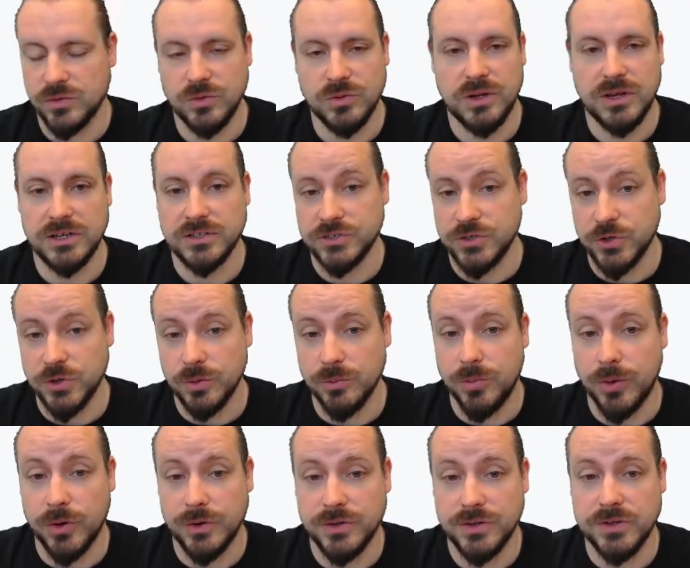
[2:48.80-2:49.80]
external
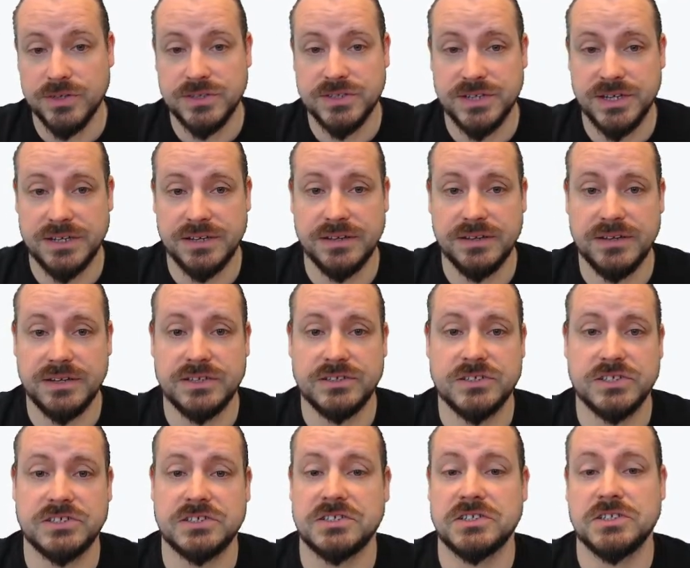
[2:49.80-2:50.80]
partners, and it's
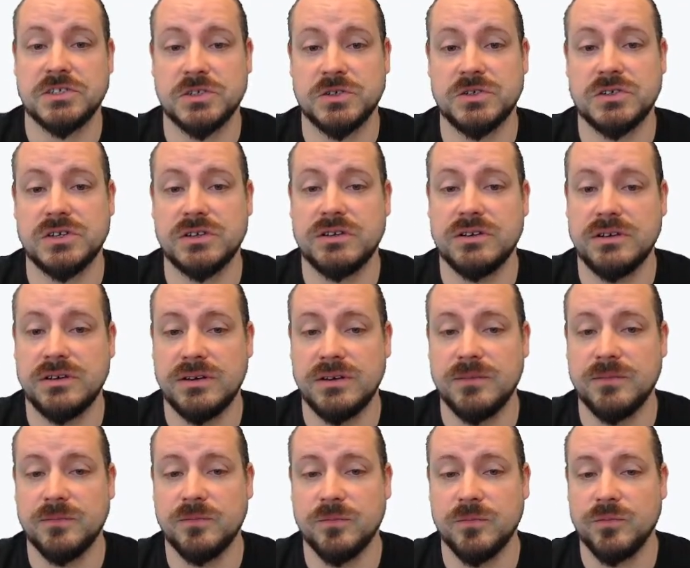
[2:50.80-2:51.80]
just a good
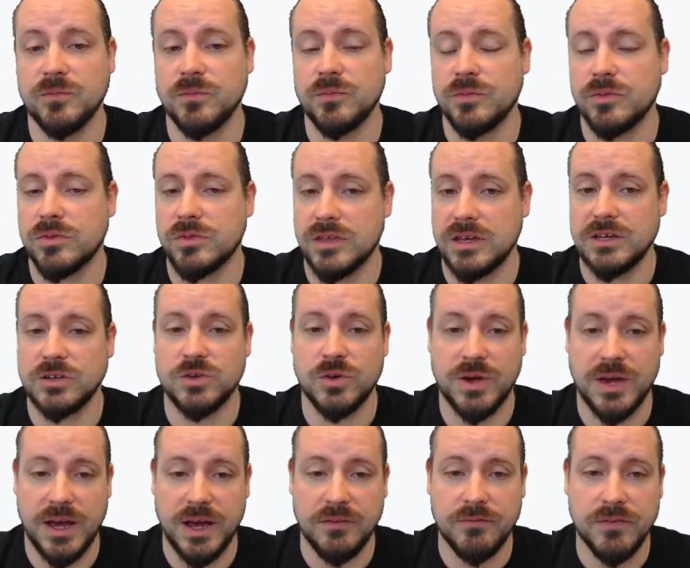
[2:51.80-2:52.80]
thing to
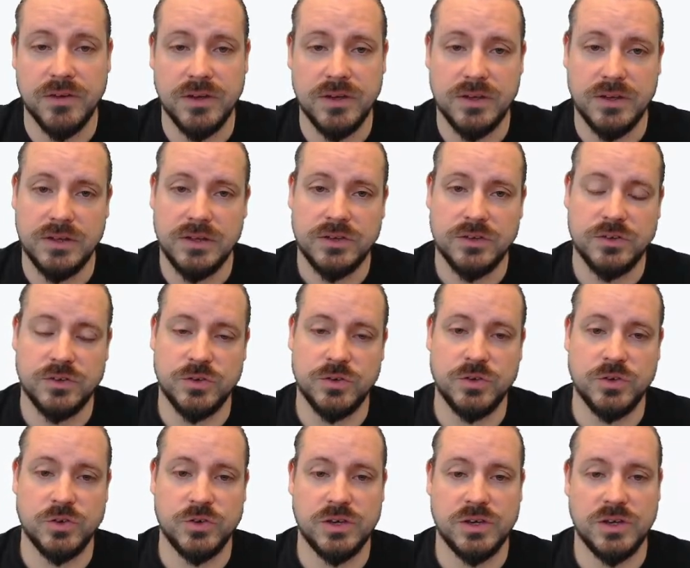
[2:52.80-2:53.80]
have. So
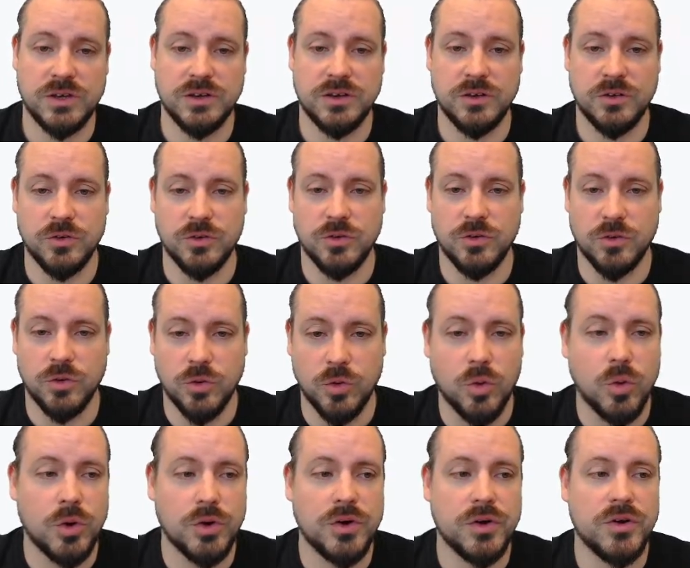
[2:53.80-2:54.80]
you can
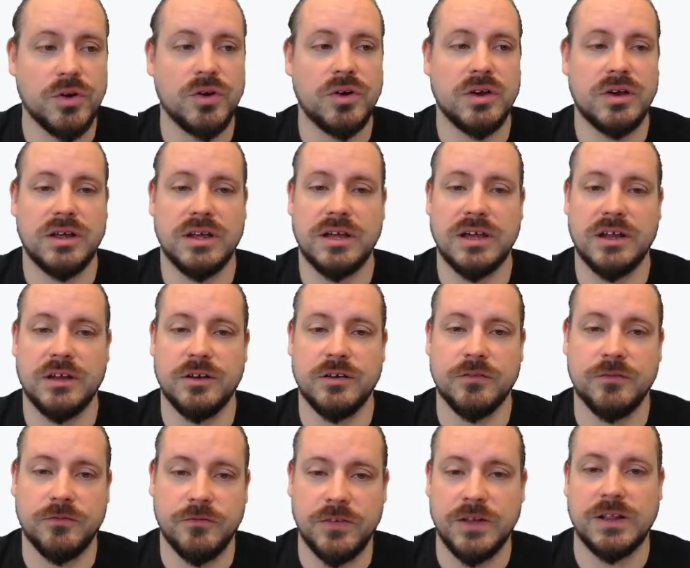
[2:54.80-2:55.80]
order
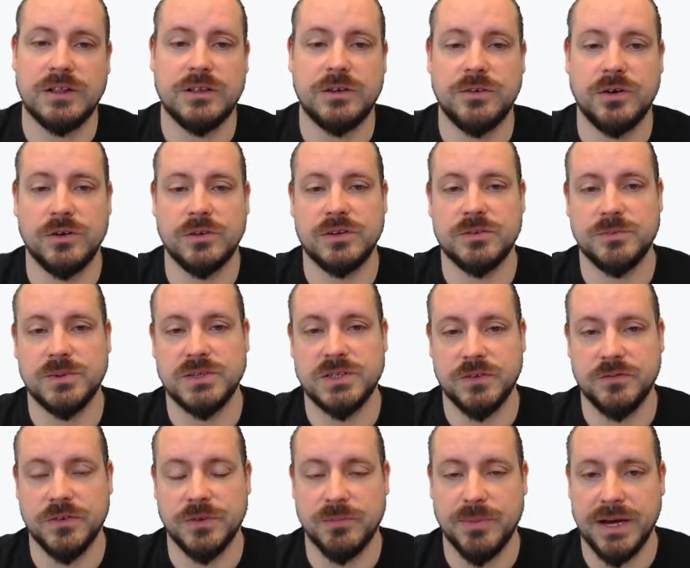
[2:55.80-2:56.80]
and filter on a
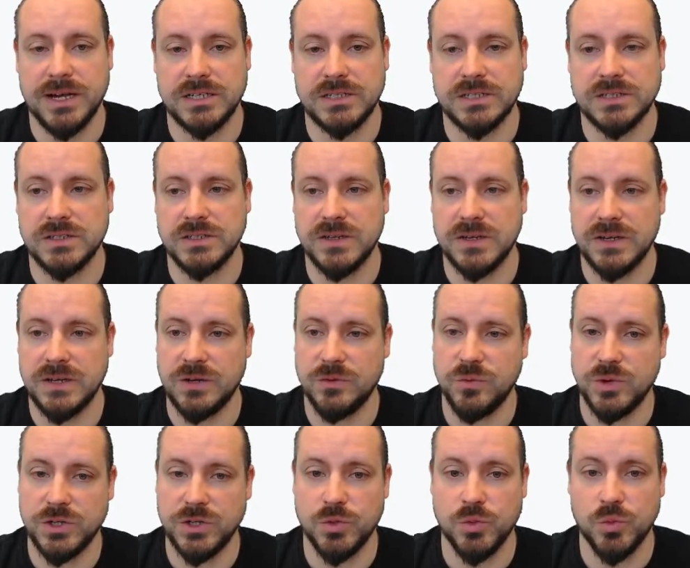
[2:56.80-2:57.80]
specific batch
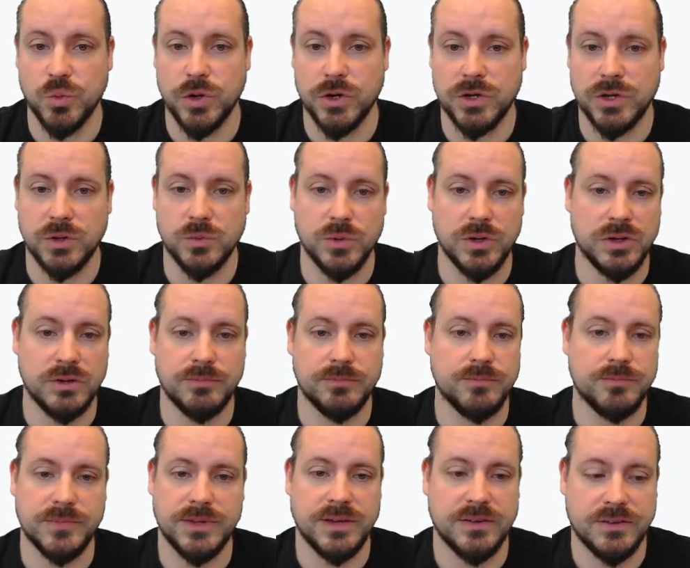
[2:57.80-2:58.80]
when you're working with
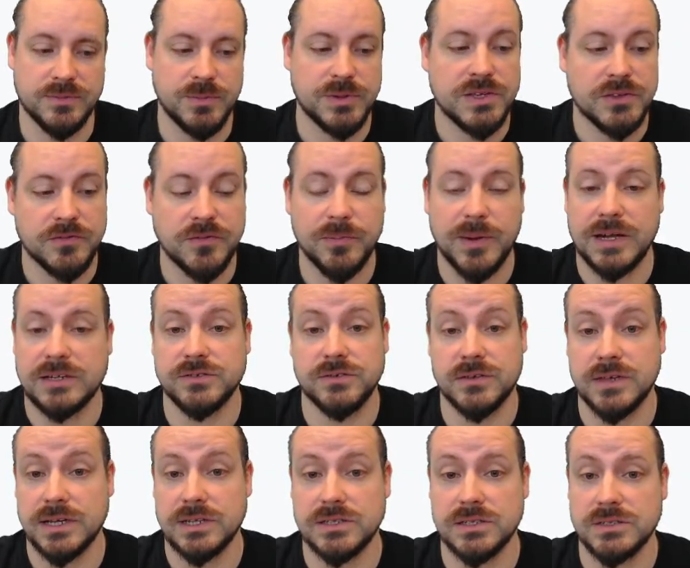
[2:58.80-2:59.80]
a specific batch of
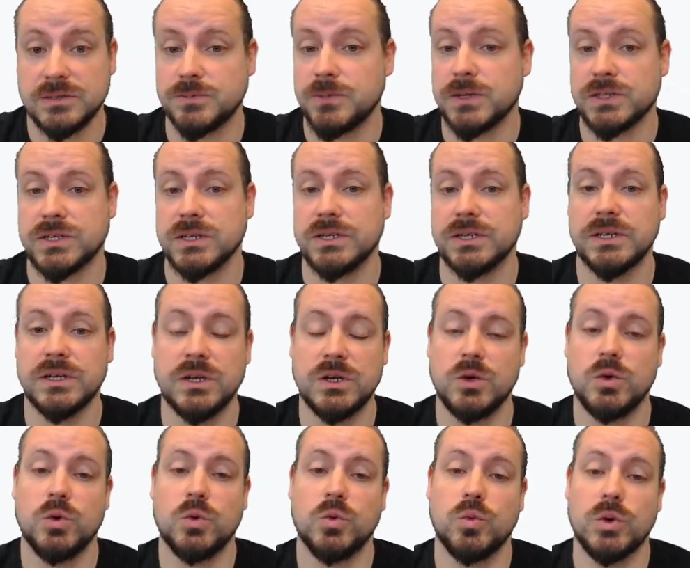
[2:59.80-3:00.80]
things, especially
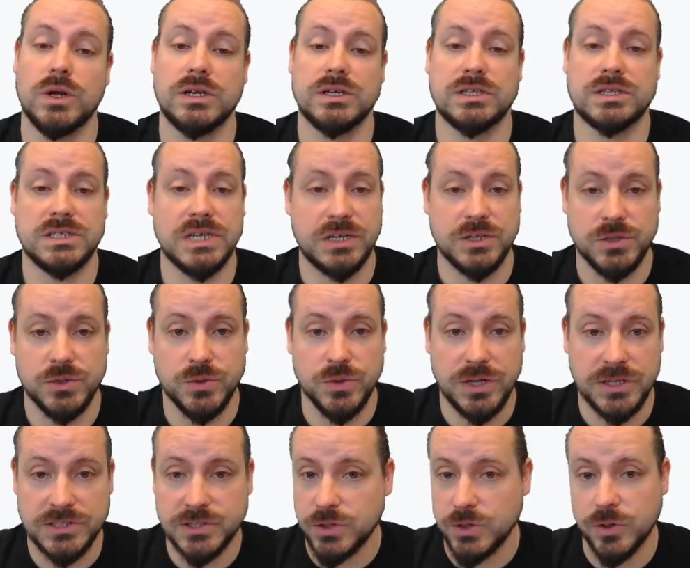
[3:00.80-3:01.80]
when sent to
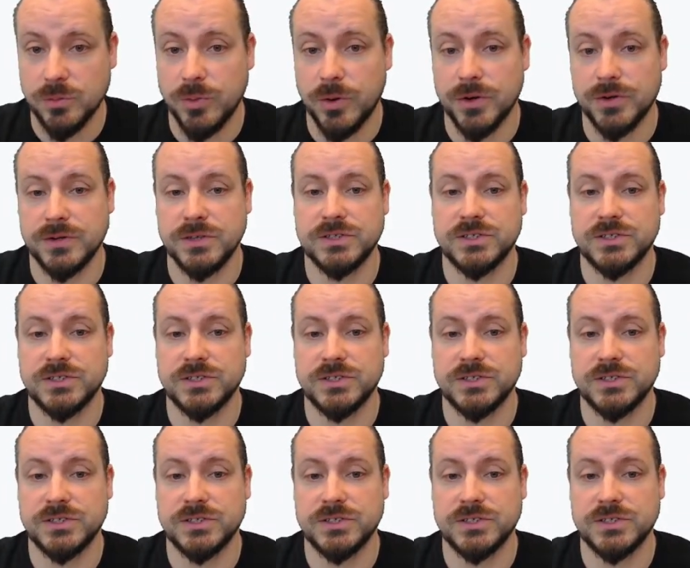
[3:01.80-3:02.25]
external partners.